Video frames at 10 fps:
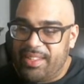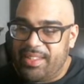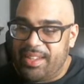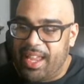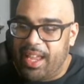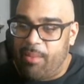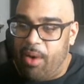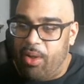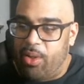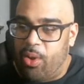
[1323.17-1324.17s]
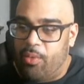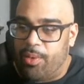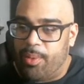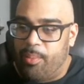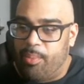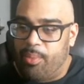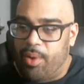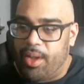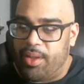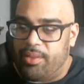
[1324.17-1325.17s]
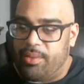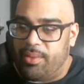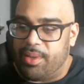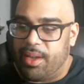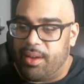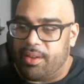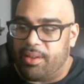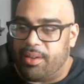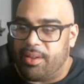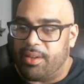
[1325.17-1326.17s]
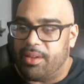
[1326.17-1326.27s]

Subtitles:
name all over Bray's new character.